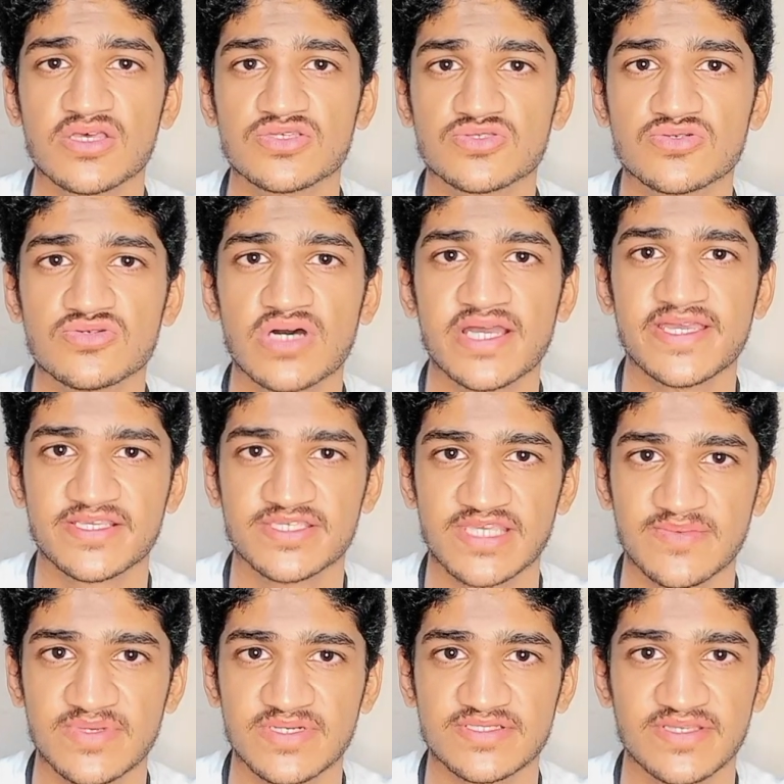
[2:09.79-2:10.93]
so I
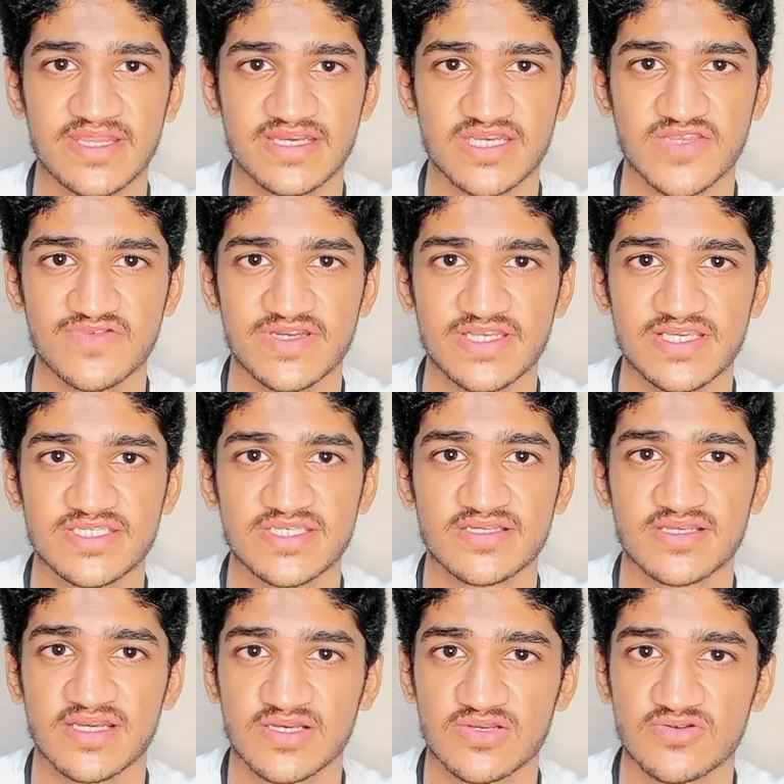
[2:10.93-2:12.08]
examined their activities
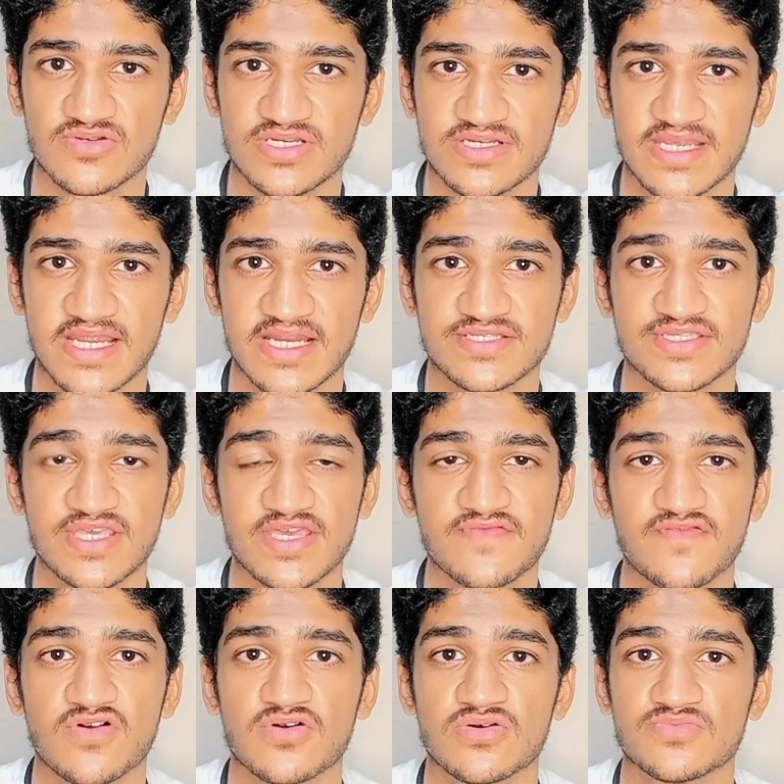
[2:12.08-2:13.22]
and concluded that they
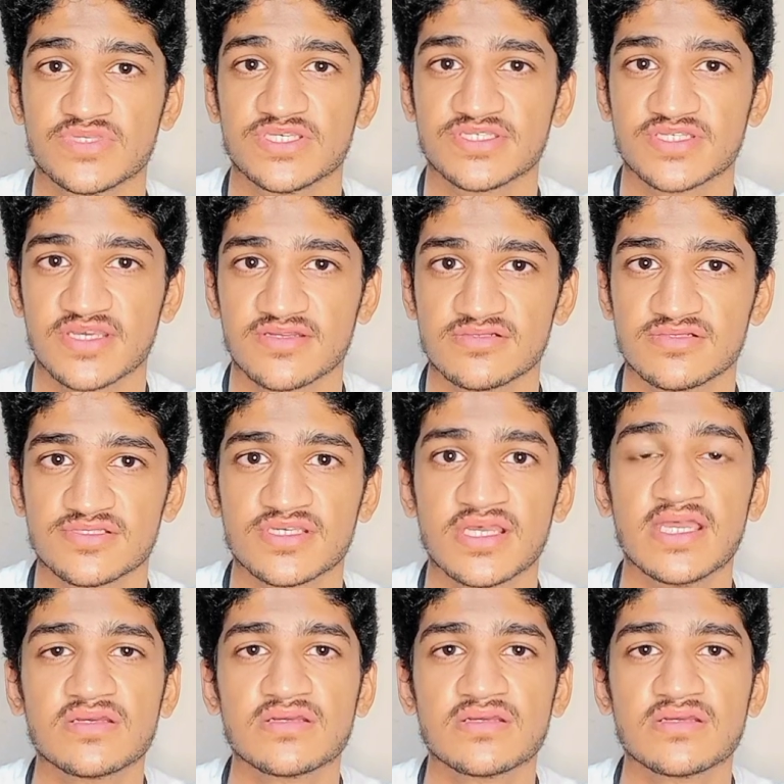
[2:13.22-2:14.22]
form these tunnels